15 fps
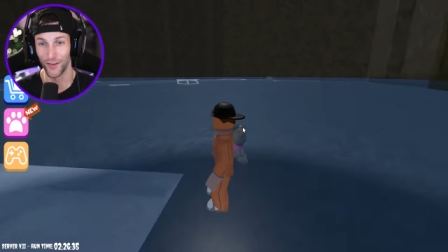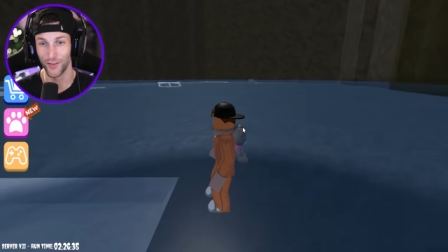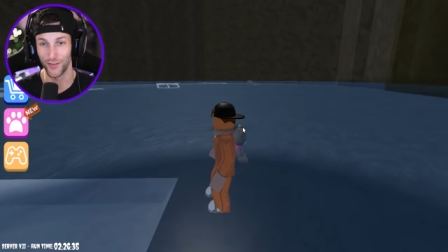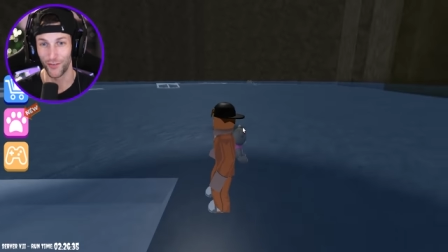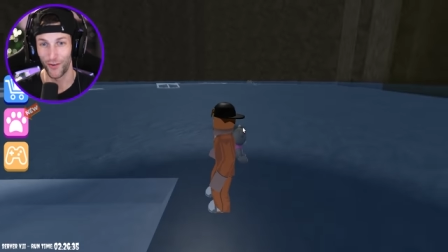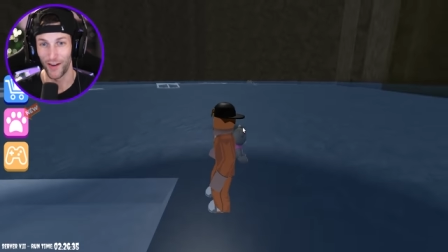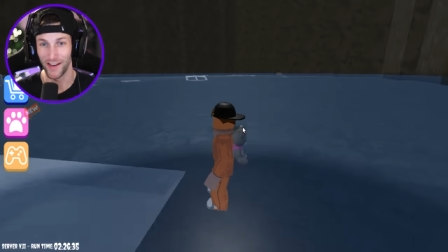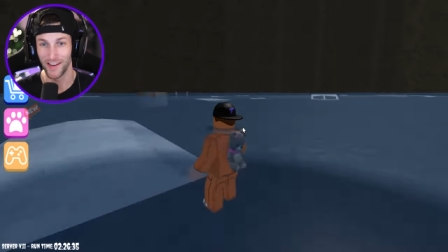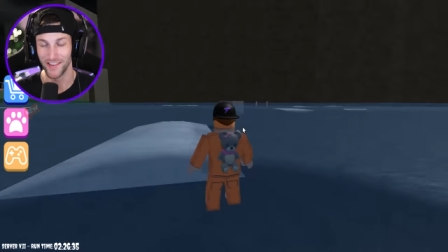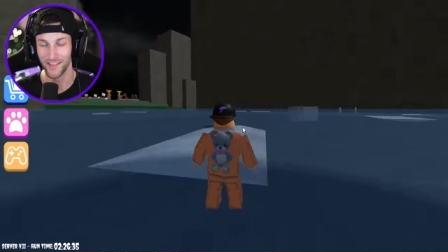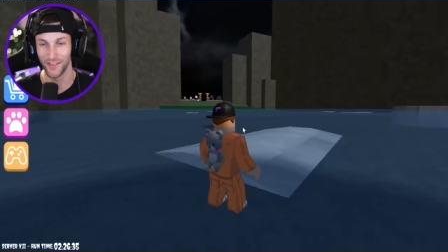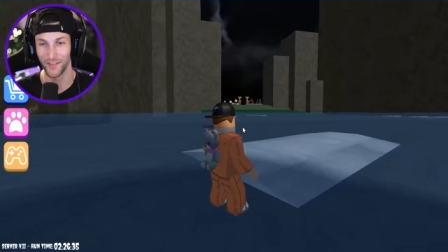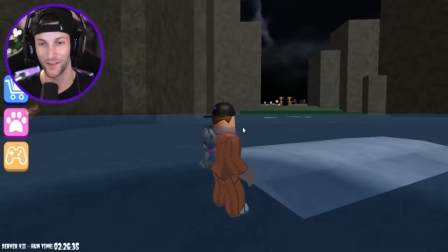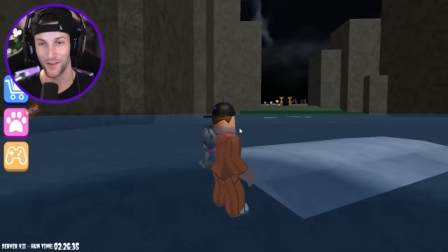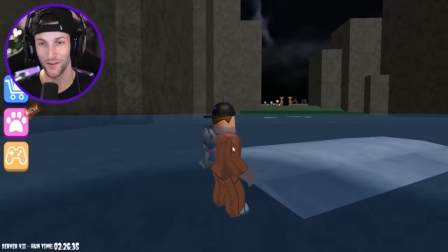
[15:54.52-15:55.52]
the train
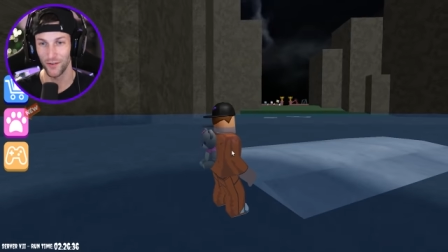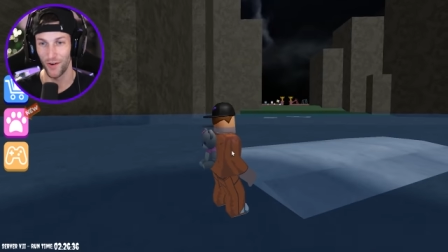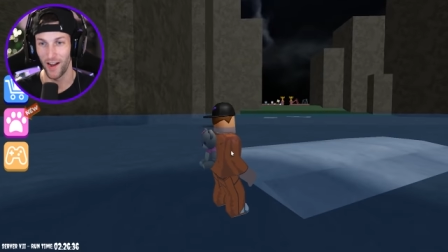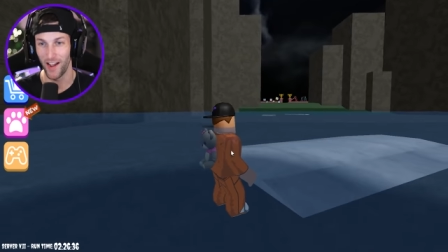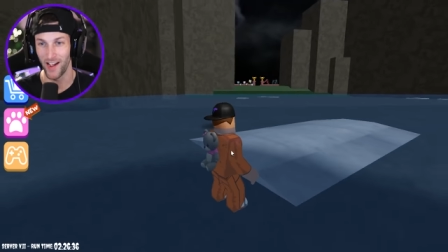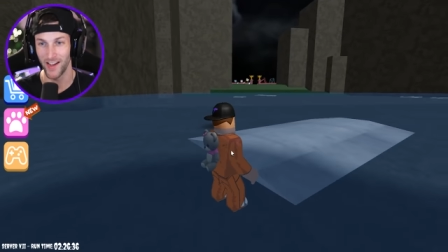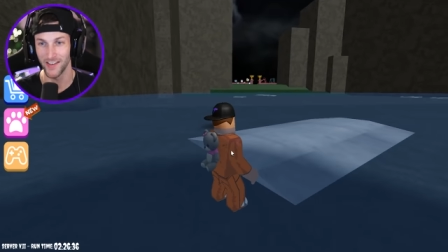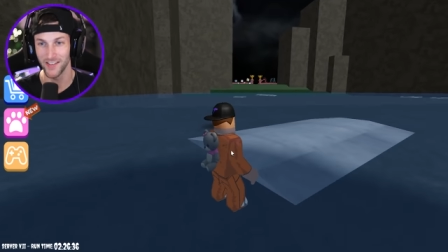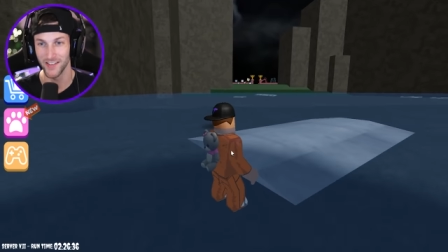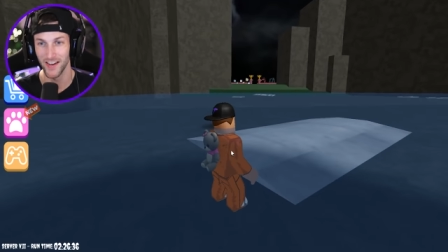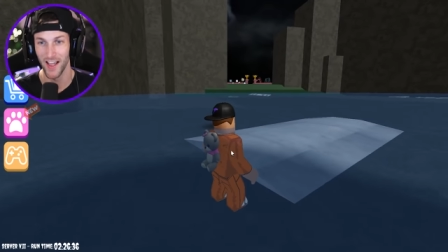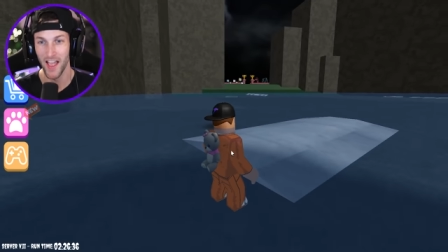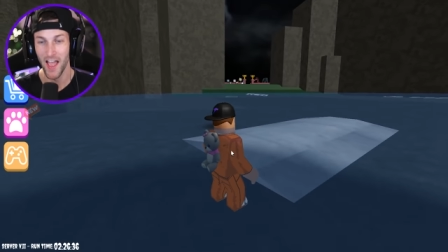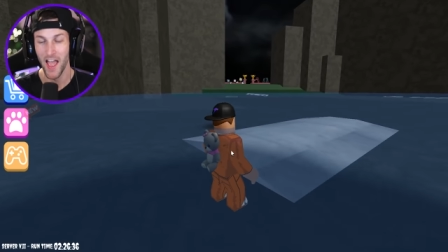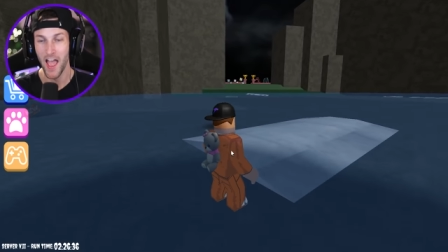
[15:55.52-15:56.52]
just crashed
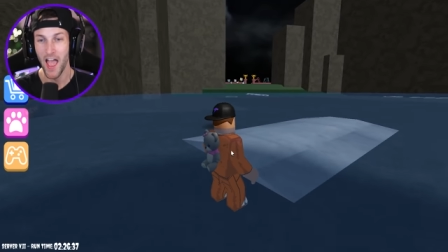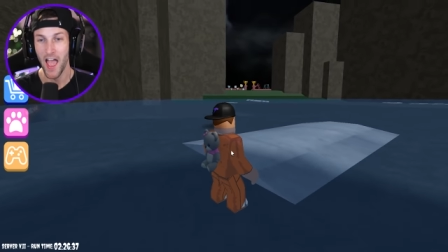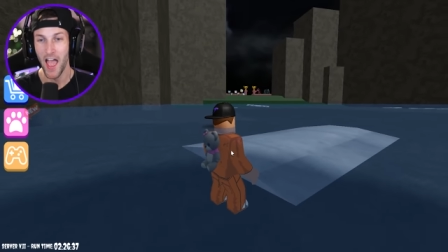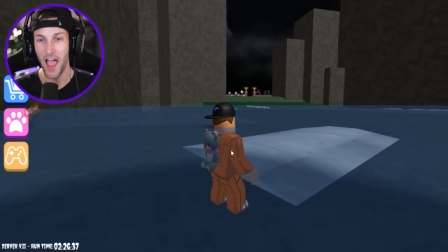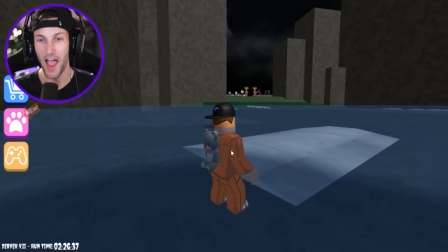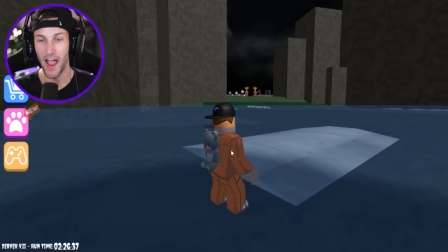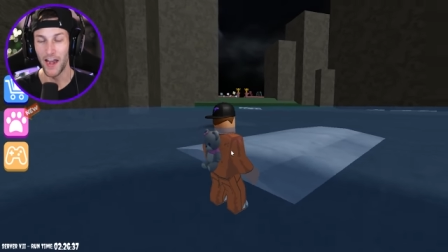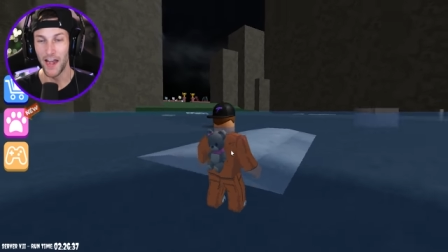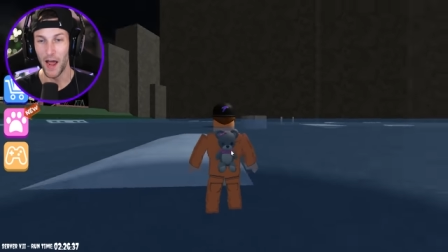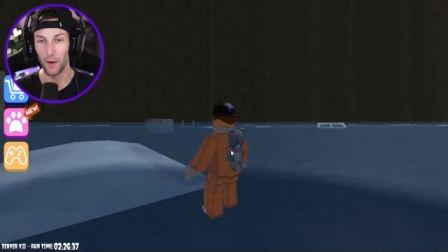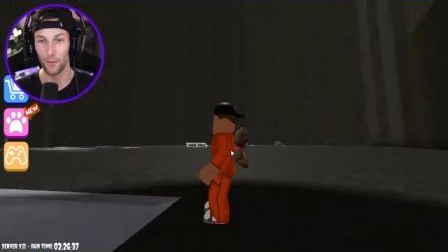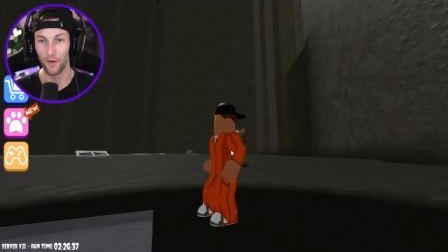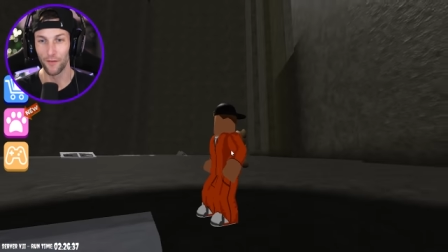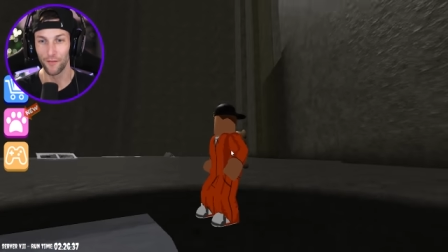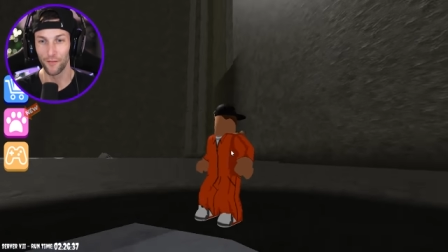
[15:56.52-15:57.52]
and
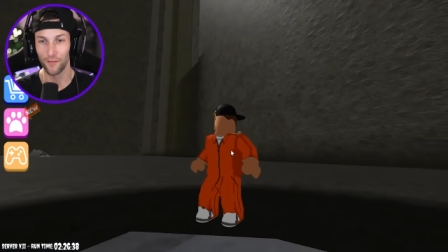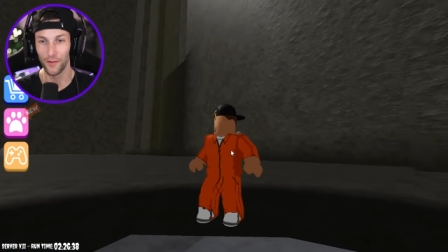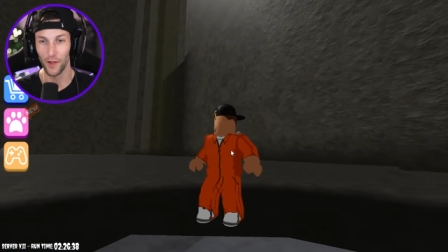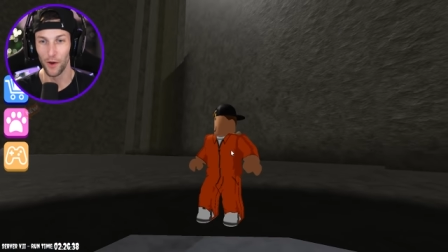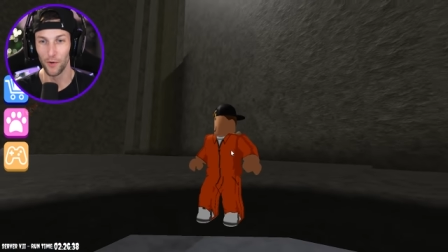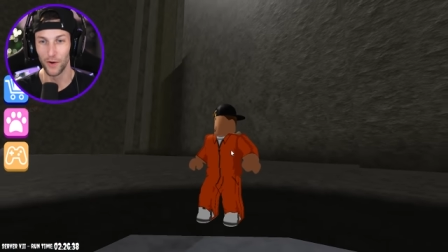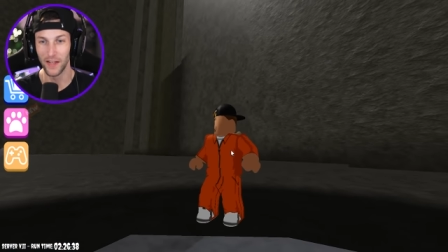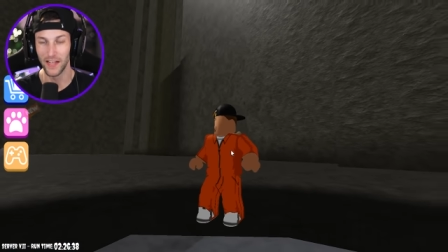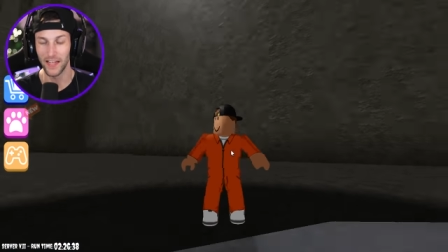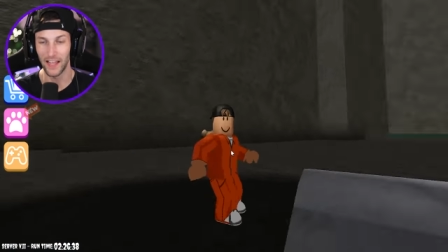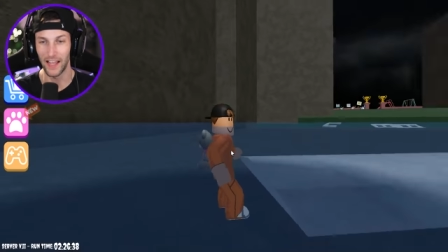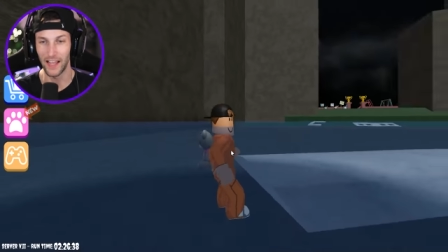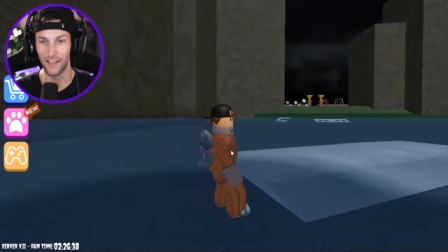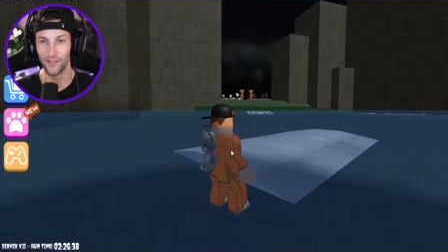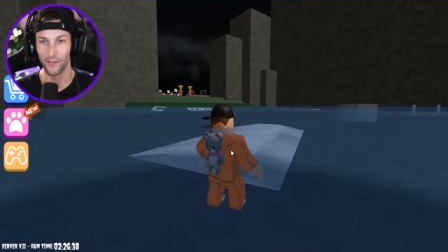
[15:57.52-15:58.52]
now we're floating
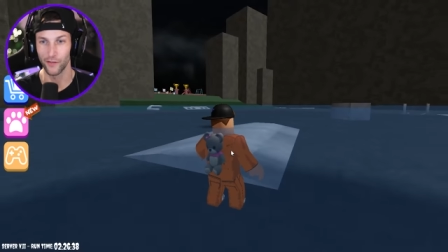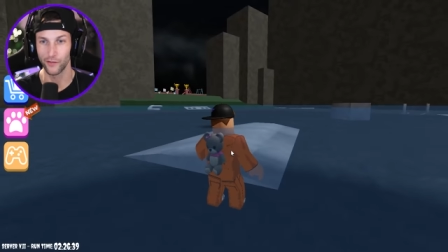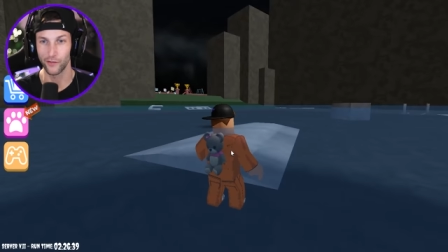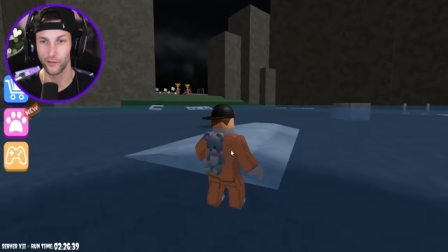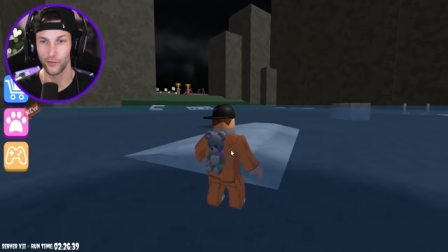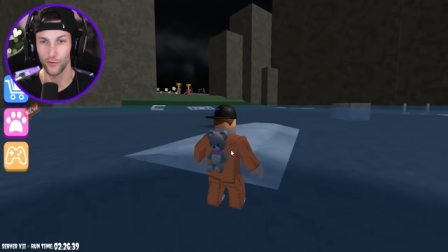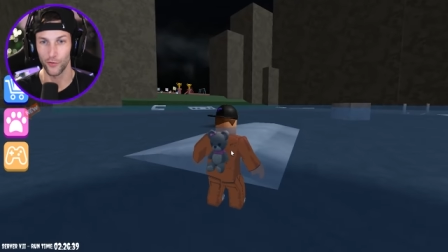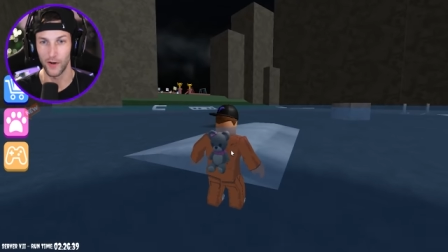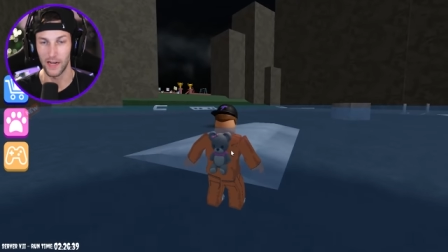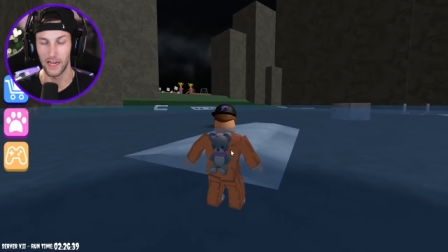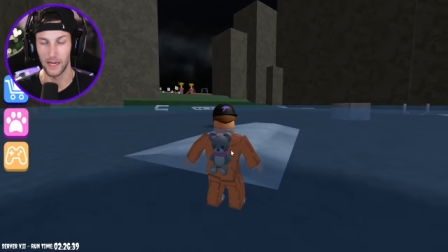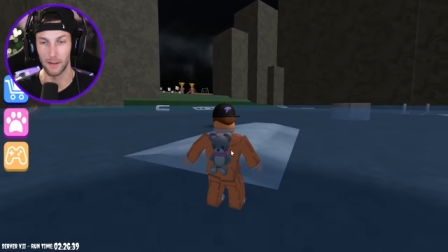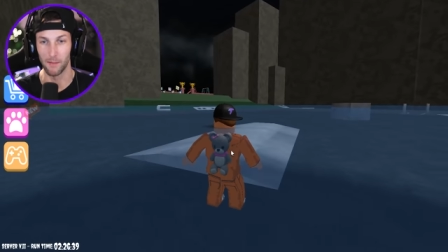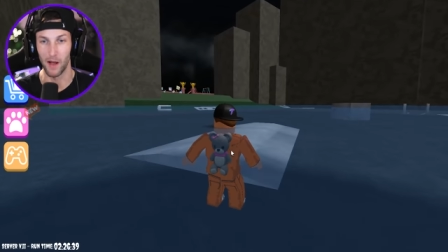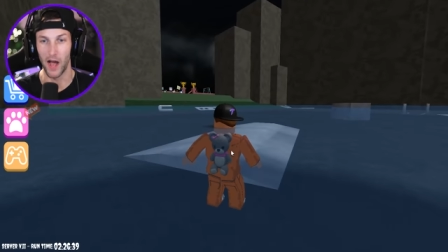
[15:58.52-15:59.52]
in the
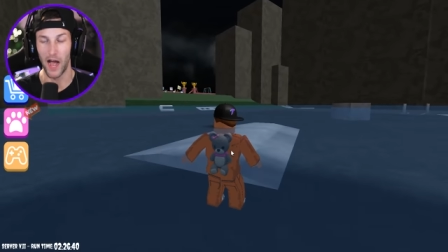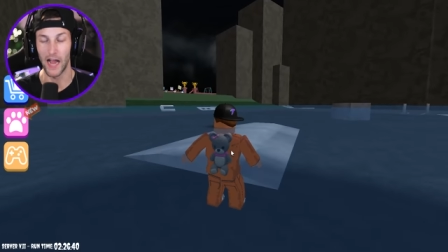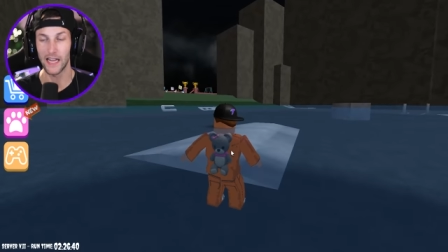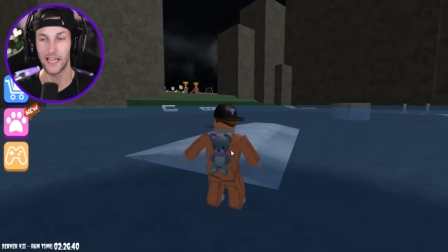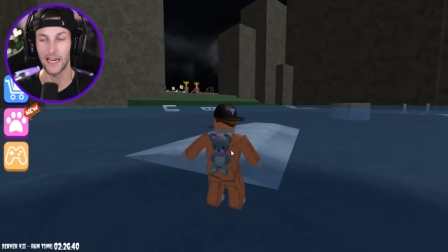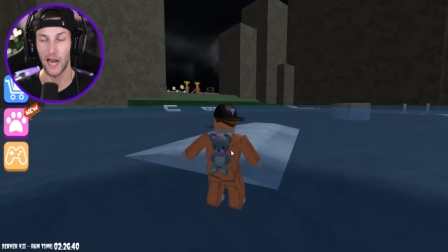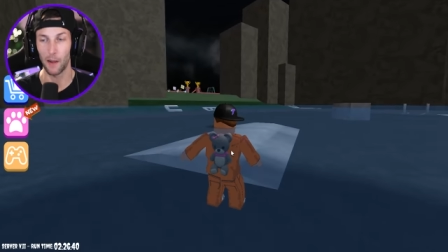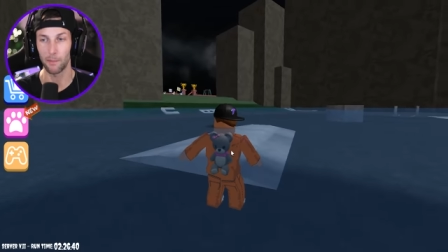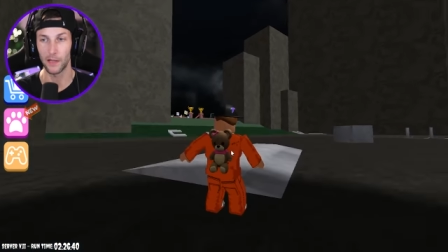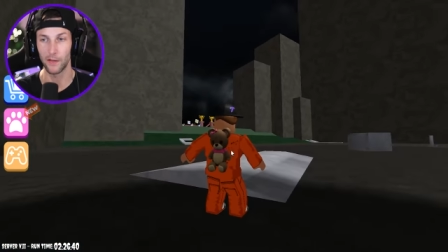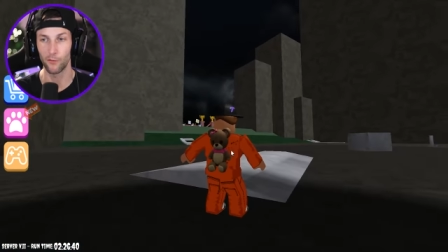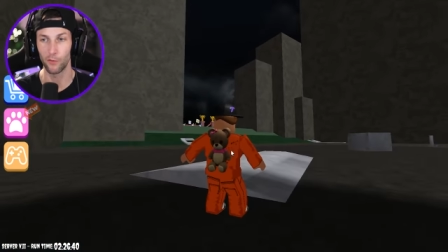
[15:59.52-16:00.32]
stream. I cannot